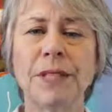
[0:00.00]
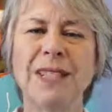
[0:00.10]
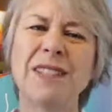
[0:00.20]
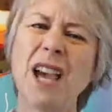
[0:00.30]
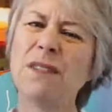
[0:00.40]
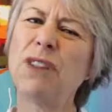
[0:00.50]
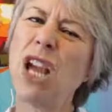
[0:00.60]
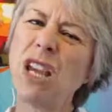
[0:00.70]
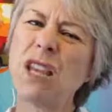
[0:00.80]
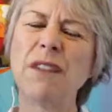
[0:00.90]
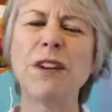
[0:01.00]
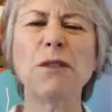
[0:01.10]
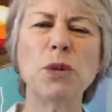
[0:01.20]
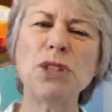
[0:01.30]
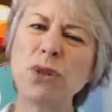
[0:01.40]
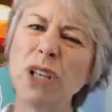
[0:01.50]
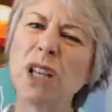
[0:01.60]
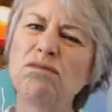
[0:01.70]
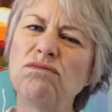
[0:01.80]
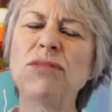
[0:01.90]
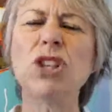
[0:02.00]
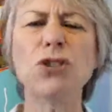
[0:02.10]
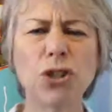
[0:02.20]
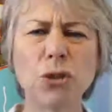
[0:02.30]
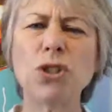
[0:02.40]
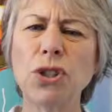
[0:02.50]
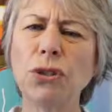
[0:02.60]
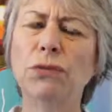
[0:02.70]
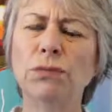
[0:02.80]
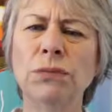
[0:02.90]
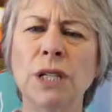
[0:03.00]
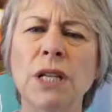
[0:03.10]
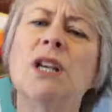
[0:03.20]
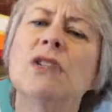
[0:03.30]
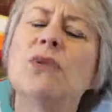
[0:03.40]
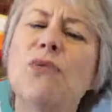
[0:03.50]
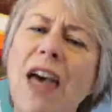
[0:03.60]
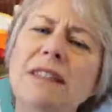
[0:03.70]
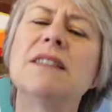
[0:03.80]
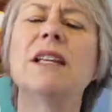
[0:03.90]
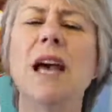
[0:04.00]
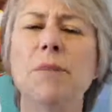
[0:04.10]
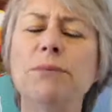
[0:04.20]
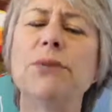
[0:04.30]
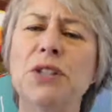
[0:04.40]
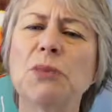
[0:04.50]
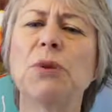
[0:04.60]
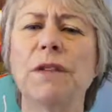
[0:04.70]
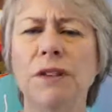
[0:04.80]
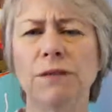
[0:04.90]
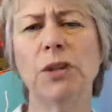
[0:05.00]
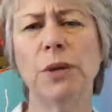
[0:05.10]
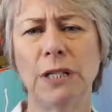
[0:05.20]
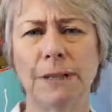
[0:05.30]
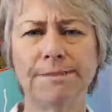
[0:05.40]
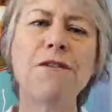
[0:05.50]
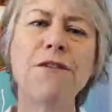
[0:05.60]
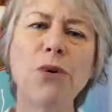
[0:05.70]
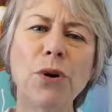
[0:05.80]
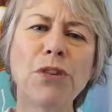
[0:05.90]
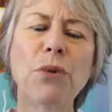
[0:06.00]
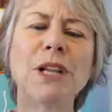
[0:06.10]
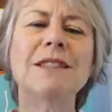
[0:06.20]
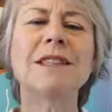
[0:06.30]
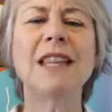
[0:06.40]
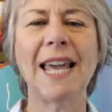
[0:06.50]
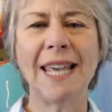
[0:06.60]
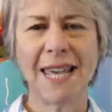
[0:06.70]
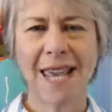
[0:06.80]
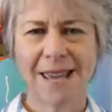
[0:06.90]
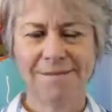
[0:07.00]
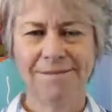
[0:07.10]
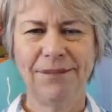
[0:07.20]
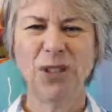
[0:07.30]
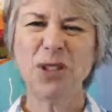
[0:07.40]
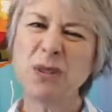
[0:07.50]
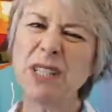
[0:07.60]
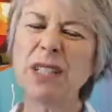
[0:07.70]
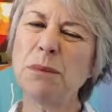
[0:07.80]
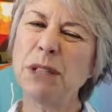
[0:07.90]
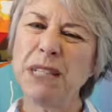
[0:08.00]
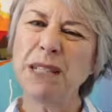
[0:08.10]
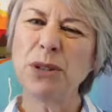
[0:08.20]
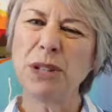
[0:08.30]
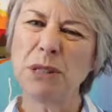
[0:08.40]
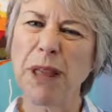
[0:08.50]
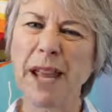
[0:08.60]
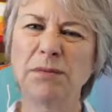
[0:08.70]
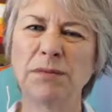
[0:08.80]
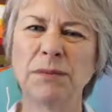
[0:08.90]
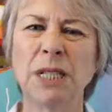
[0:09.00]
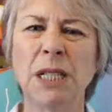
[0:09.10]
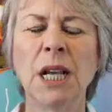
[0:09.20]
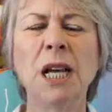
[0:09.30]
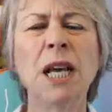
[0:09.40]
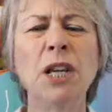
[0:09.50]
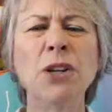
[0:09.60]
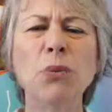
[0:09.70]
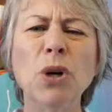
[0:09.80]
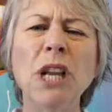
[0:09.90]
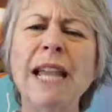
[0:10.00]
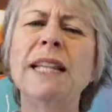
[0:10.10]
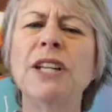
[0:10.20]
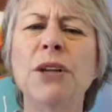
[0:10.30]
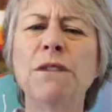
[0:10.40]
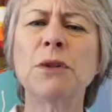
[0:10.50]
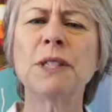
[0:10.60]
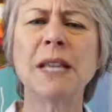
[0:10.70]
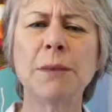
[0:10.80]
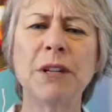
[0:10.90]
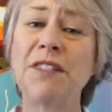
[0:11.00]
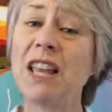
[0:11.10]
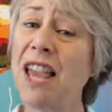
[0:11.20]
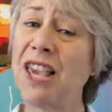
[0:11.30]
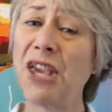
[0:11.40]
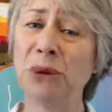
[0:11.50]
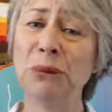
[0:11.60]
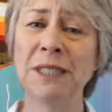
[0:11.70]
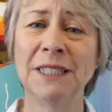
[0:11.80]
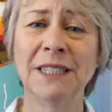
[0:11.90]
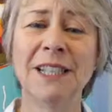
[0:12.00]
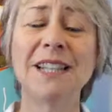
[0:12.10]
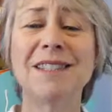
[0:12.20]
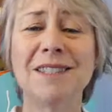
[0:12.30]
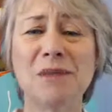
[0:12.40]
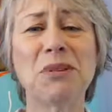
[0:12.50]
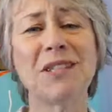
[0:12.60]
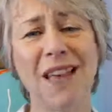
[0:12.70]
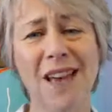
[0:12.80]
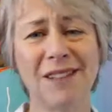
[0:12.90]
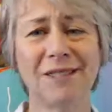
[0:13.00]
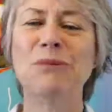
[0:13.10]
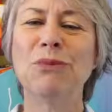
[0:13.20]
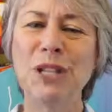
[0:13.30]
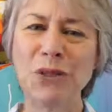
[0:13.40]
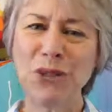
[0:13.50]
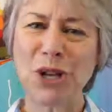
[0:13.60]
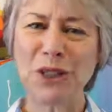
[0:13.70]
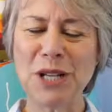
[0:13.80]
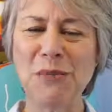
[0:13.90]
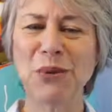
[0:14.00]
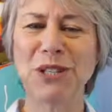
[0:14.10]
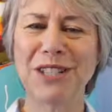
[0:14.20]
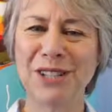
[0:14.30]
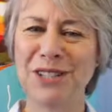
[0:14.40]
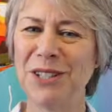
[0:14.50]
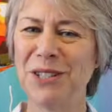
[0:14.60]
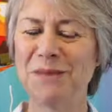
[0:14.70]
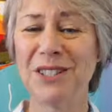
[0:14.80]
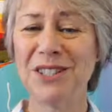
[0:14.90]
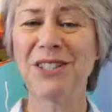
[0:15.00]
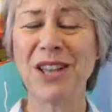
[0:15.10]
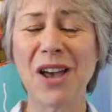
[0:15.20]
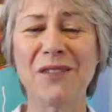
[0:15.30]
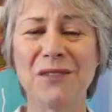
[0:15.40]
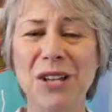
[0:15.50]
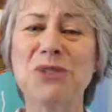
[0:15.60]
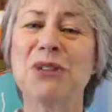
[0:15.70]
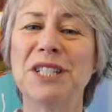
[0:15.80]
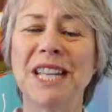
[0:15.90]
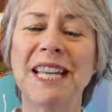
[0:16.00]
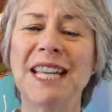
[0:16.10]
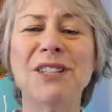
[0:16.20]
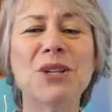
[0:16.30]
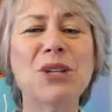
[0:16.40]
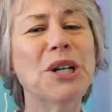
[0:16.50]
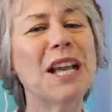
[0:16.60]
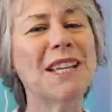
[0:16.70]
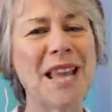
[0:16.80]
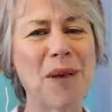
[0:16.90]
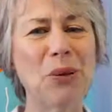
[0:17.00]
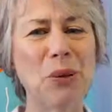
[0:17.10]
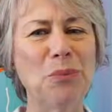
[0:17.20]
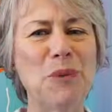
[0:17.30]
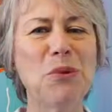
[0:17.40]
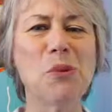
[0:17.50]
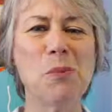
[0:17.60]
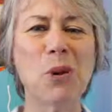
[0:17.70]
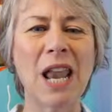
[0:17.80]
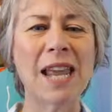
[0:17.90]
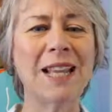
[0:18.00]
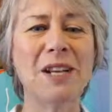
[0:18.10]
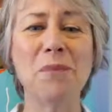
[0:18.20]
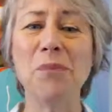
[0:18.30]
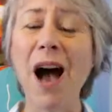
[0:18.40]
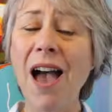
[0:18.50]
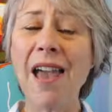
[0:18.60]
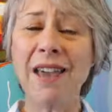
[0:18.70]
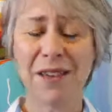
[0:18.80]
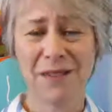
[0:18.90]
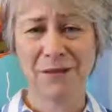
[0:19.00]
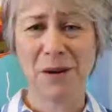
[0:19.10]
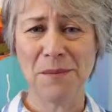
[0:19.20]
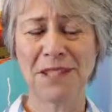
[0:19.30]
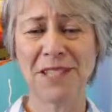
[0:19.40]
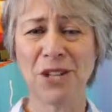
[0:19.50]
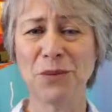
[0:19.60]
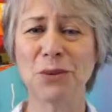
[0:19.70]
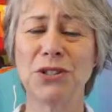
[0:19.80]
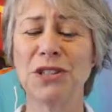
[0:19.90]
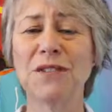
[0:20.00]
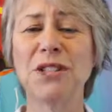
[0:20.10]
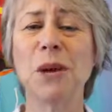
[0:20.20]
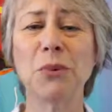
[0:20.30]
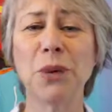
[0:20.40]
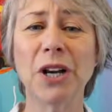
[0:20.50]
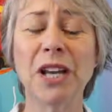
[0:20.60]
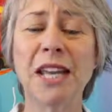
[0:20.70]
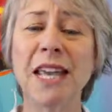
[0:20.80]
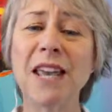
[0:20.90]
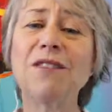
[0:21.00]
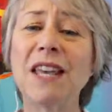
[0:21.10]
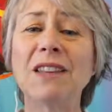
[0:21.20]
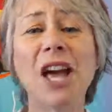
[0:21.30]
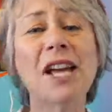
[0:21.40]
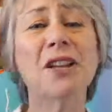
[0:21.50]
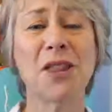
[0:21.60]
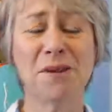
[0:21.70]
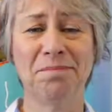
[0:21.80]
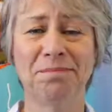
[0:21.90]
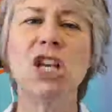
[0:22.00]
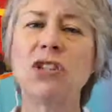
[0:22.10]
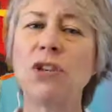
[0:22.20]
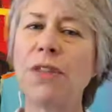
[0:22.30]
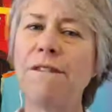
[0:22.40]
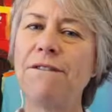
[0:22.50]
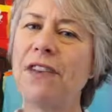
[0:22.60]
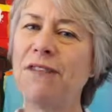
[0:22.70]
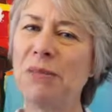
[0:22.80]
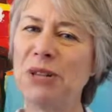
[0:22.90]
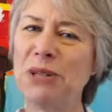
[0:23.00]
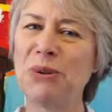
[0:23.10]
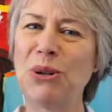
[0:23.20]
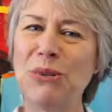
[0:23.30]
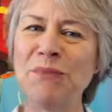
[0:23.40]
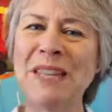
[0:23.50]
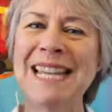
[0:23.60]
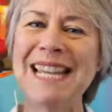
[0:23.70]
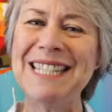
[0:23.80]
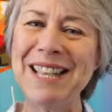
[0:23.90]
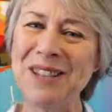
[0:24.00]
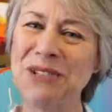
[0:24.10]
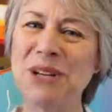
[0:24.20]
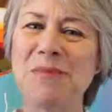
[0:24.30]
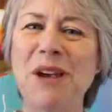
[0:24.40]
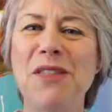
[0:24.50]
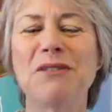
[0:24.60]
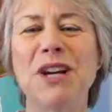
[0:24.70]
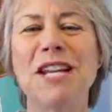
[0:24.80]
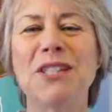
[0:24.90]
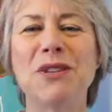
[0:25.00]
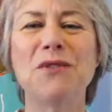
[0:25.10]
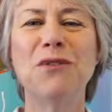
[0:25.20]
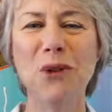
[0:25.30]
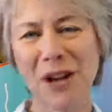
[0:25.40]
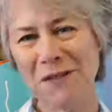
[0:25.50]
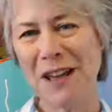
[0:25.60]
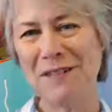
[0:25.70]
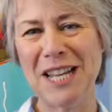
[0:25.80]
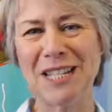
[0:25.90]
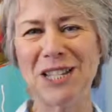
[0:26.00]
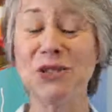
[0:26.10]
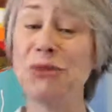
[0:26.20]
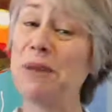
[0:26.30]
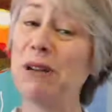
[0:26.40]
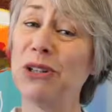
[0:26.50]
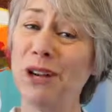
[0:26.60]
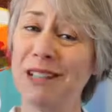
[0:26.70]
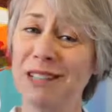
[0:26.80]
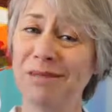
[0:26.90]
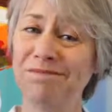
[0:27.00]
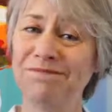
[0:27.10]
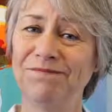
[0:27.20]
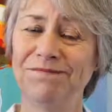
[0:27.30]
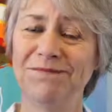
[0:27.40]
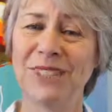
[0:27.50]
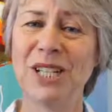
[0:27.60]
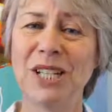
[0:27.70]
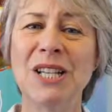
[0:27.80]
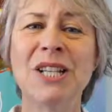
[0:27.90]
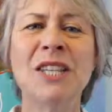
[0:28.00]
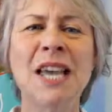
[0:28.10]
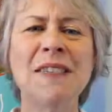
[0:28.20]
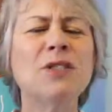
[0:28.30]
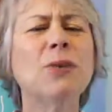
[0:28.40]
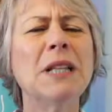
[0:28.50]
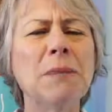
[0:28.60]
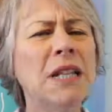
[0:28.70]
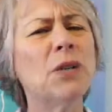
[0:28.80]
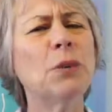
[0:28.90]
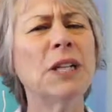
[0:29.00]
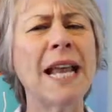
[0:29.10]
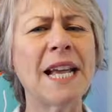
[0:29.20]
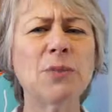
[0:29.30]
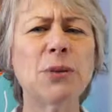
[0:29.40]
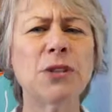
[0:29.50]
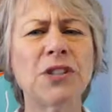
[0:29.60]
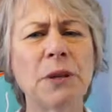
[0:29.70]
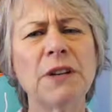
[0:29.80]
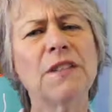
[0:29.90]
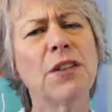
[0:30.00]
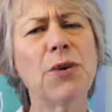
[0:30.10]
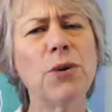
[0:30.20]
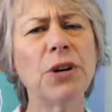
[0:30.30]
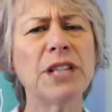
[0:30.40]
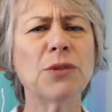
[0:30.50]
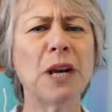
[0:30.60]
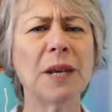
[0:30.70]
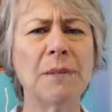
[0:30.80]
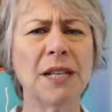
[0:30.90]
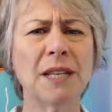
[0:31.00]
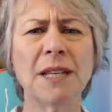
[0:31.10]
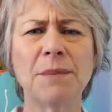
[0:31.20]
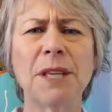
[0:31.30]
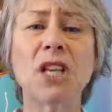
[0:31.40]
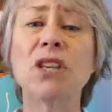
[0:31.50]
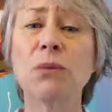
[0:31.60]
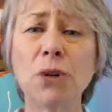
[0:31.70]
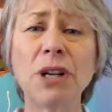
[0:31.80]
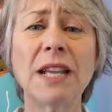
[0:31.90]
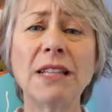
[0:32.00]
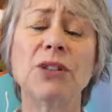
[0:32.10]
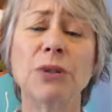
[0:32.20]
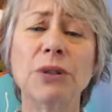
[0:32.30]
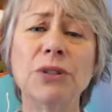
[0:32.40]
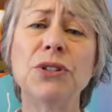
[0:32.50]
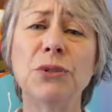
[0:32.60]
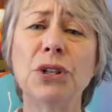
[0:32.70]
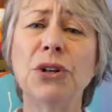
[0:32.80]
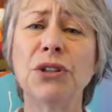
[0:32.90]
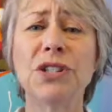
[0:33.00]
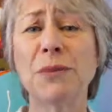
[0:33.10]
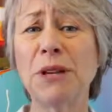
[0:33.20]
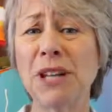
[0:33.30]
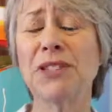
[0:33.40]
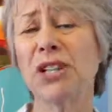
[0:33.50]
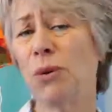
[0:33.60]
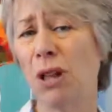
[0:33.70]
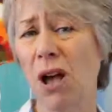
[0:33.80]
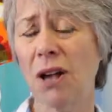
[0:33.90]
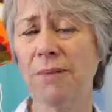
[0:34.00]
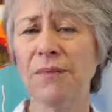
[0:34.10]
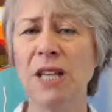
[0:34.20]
It's kind of like, if everyone's doing it, then you should do it too. So that's a principle of influence. The fourth one is liking. So this one's a bit easy to explain. You're more likely to influence someone if they like you. It's as simple as that. Research on the Tupperware sales system, and this is kind of interesting, is a good example. People were more likely to buy from the salesperson of the Tupperware if they liked them. So the fifth principle is illustrated by the phrase, 4 out of 5 dentists recommend Crest. And this really means that when an expert or someone of authority is recommending something, you're more likely to encourage someone else to go along.